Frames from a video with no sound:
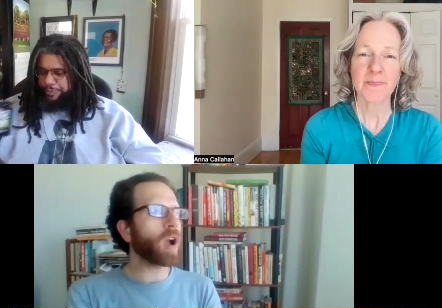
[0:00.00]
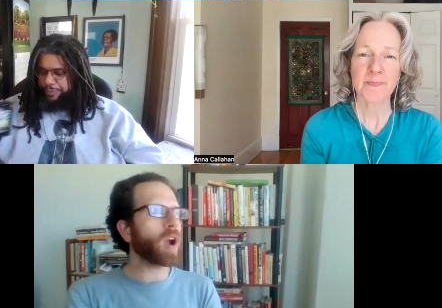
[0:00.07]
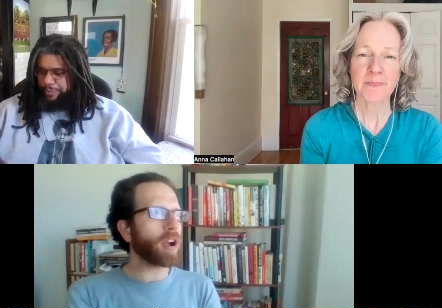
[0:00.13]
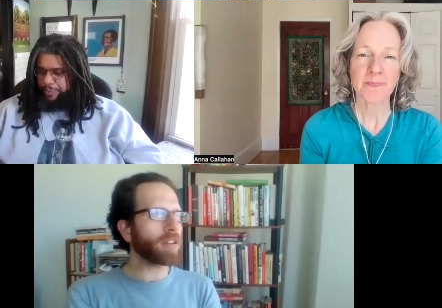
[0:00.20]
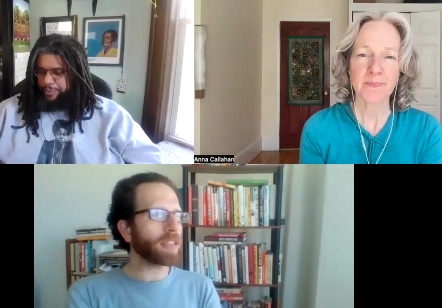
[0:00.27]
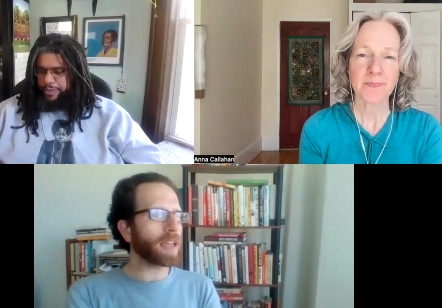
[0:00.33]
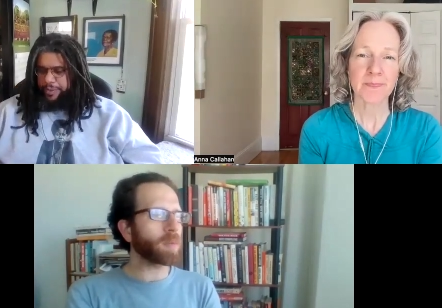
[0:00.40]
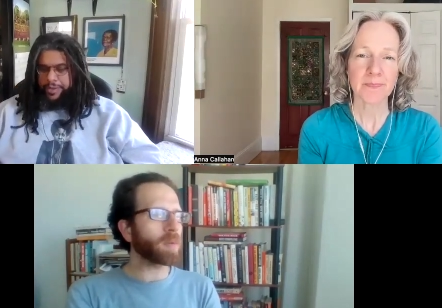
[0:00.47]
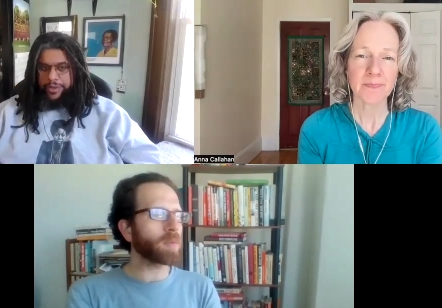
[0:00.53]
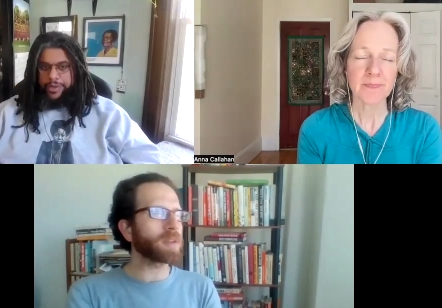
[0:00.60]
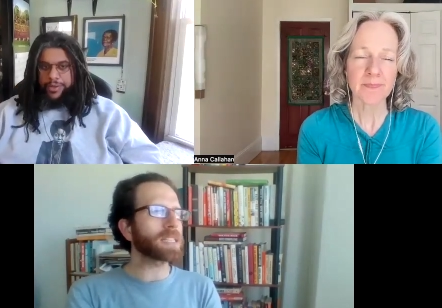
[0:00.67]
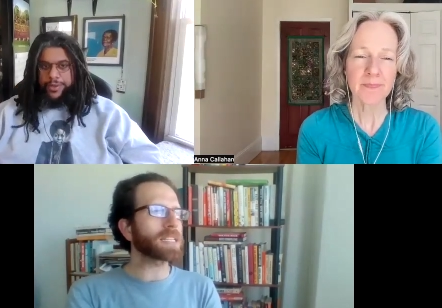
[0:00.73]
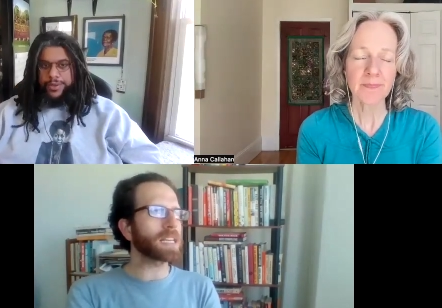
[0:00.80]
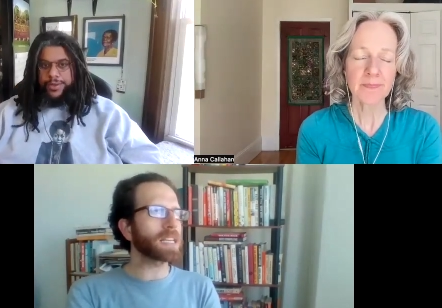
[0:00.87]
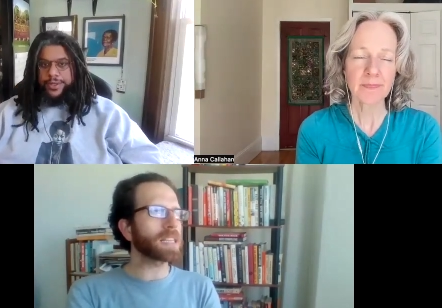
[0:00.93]
Speaker 1: who are like when
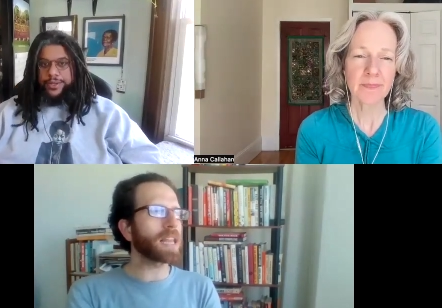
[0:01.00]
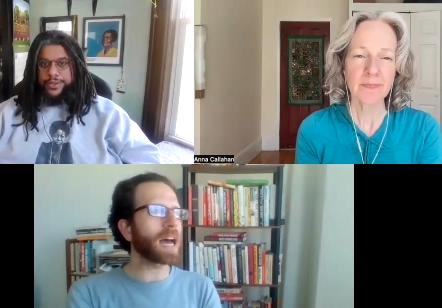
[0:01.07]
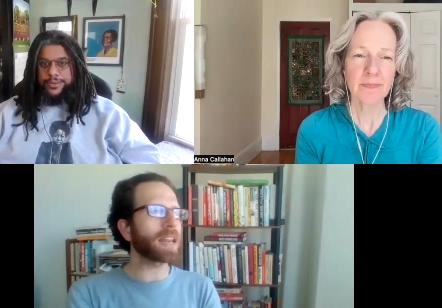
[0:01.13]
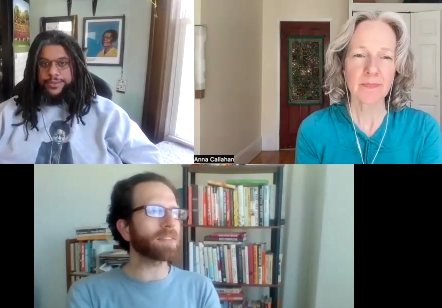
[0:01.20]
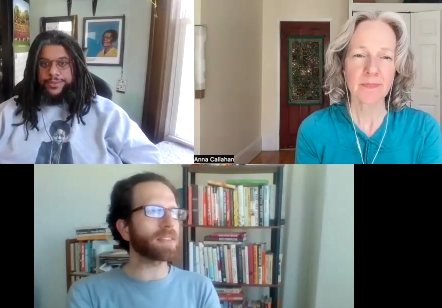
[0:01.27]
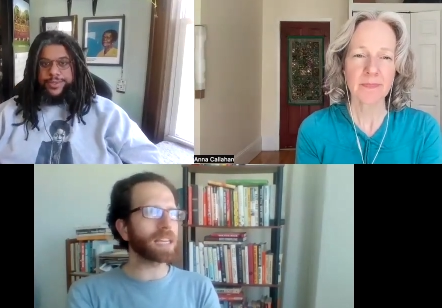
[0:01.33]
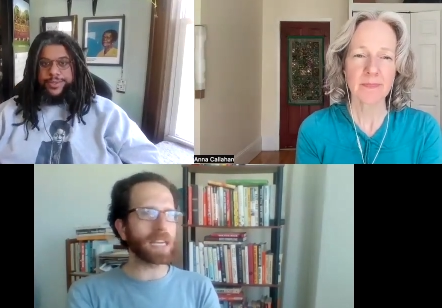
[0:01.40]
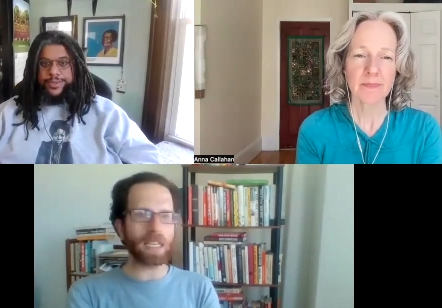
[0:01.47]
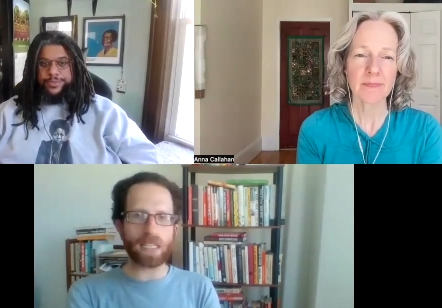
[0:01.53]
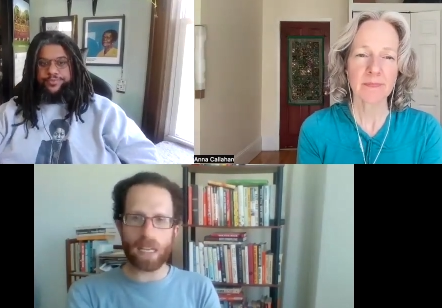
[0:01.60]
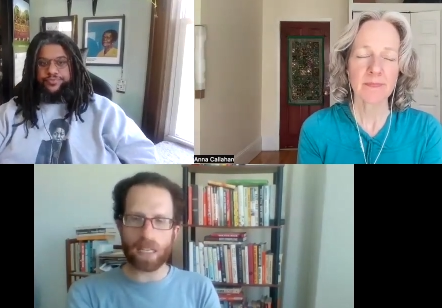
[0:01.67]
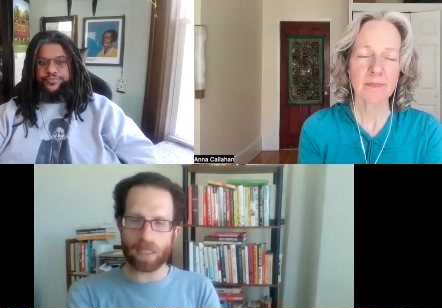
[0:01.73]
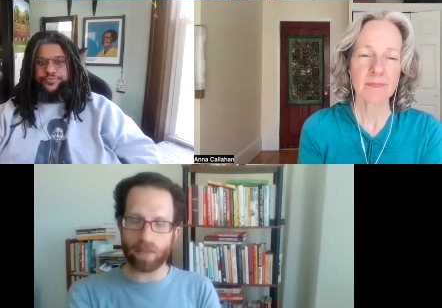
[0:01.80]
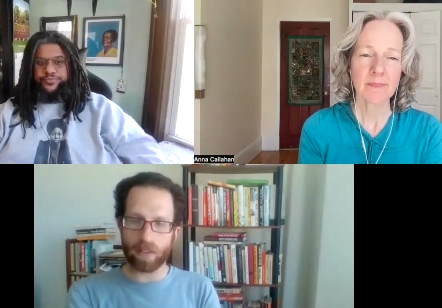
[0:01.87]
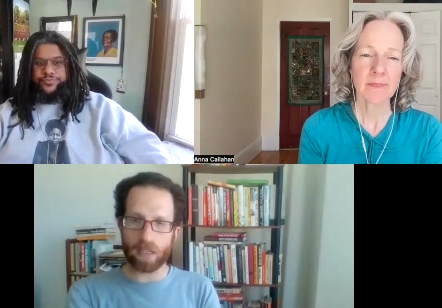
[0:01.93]
we see a lot of the
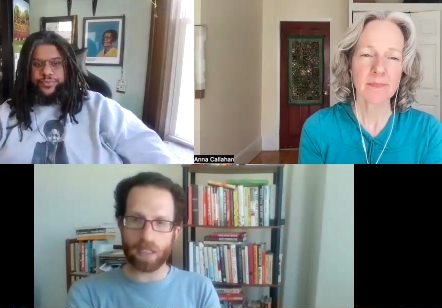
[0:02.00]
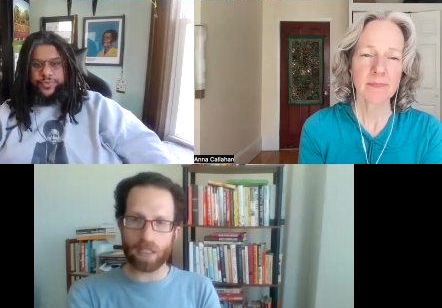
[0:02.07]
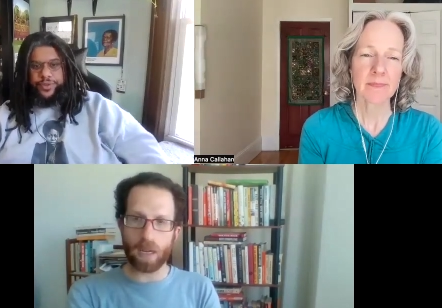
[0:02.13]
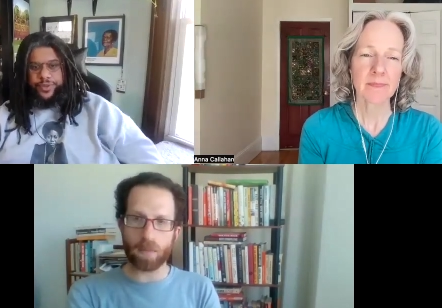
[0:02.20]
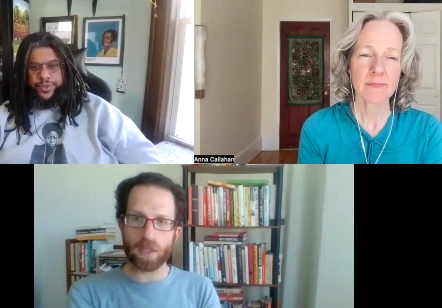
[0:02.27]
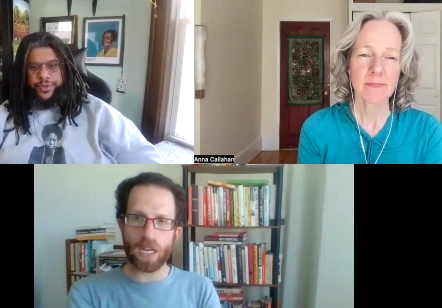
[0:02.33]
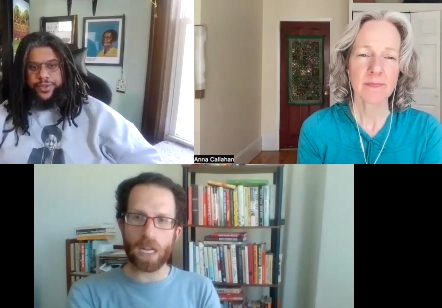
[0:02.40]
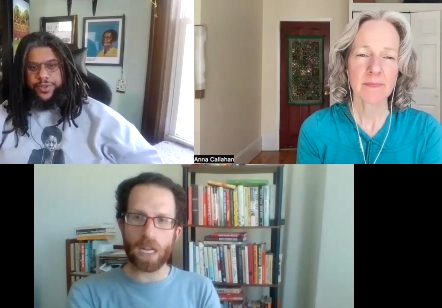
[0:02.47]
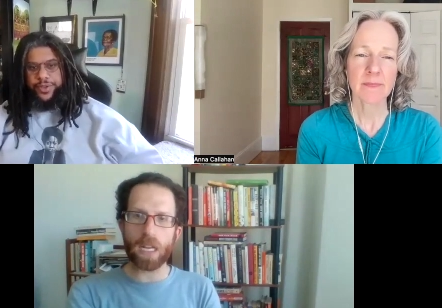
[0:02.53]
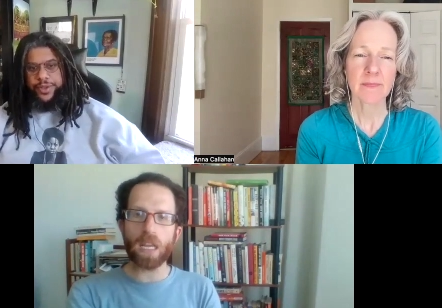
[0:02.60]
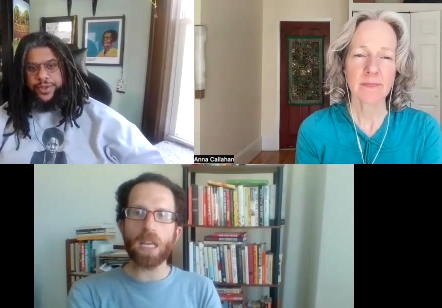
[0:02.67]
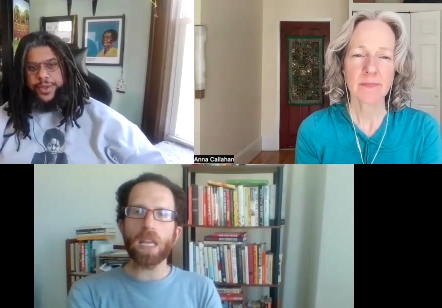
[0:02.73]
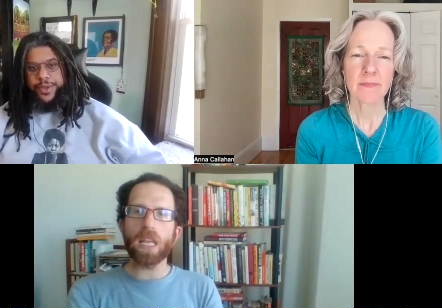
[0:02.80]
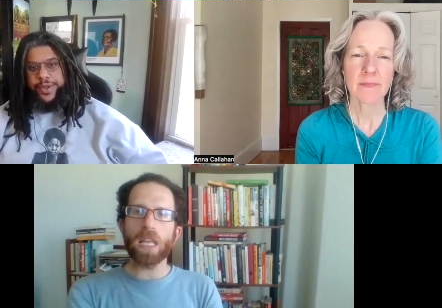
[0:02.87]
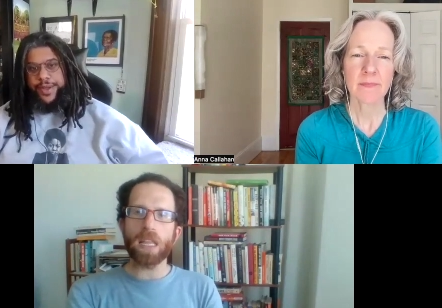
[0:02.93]
excessive
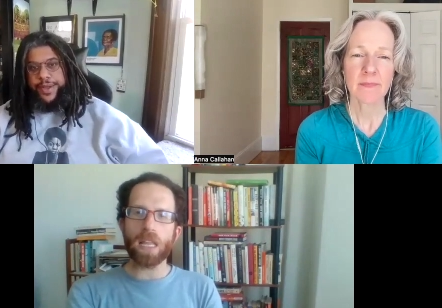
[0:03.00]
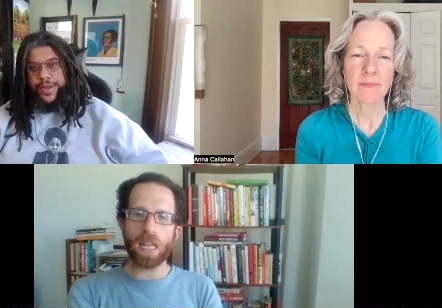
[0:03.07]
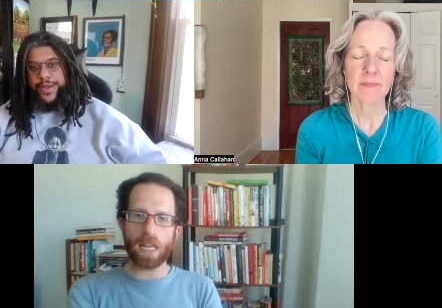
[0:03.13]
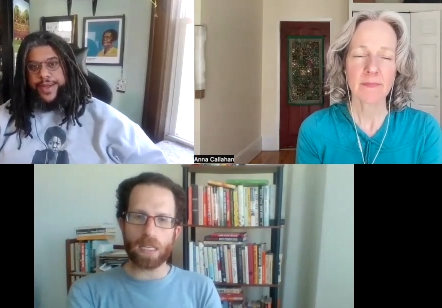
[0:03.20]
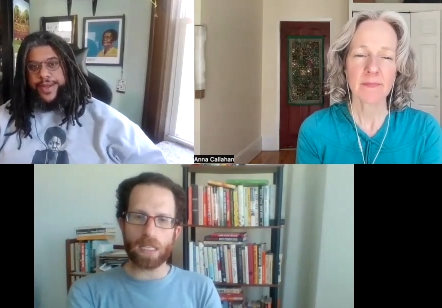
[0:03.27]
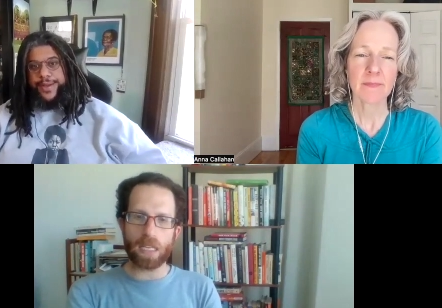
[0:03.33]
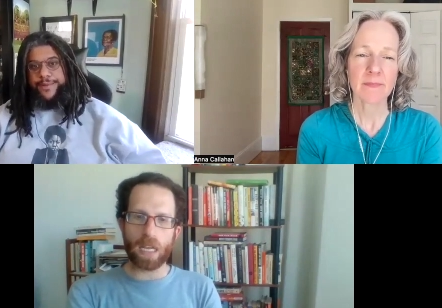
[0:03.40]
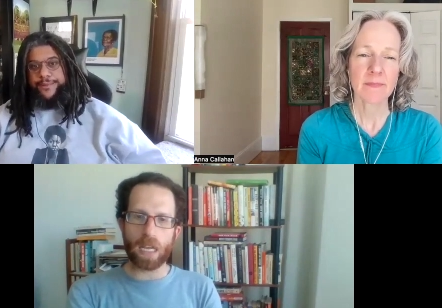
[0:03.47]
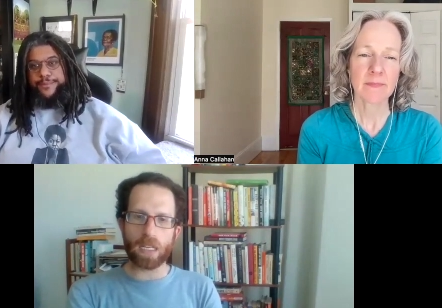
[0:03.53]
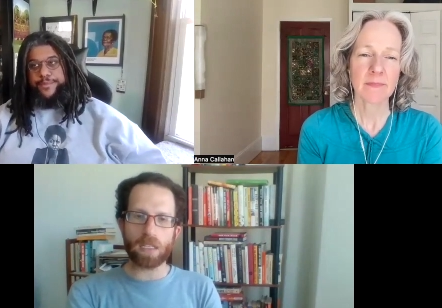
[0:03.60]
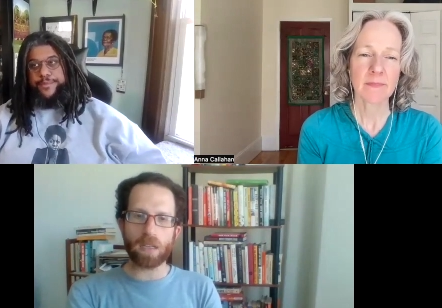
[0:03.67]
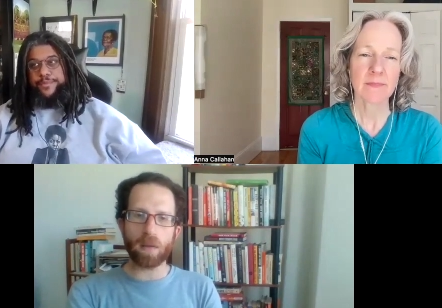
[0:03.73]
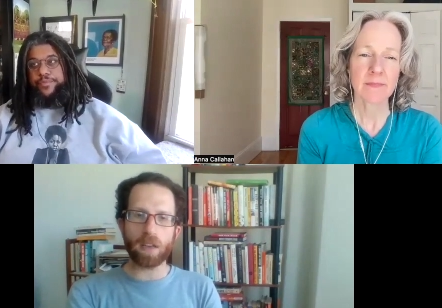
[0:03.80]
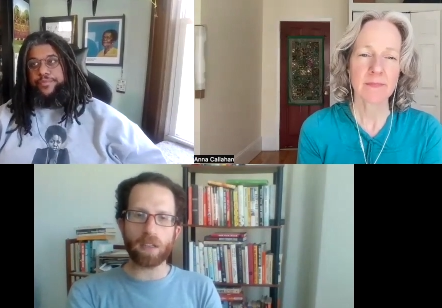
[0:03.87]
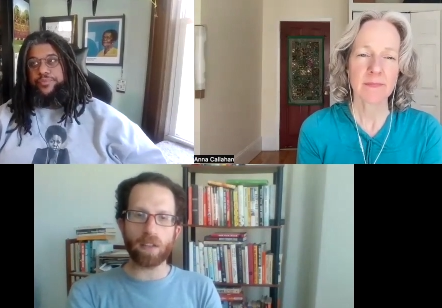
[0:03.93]
consumption that
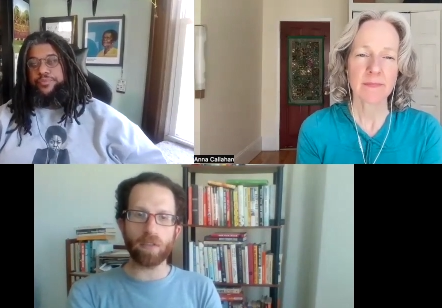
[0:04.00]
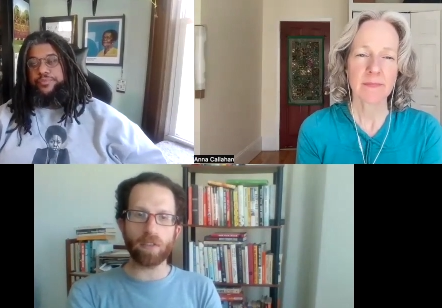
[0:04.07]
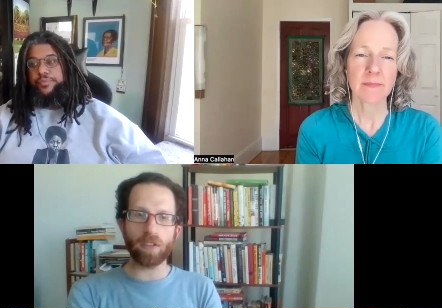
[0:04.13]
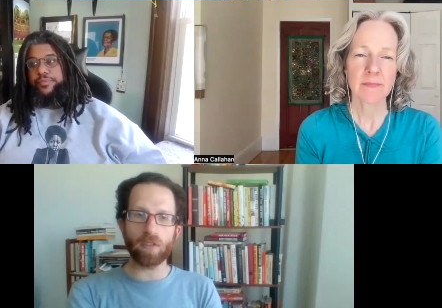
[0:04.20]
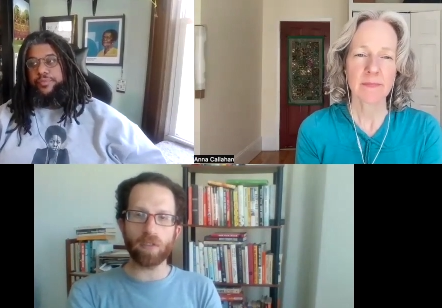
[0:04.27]
exists amongst,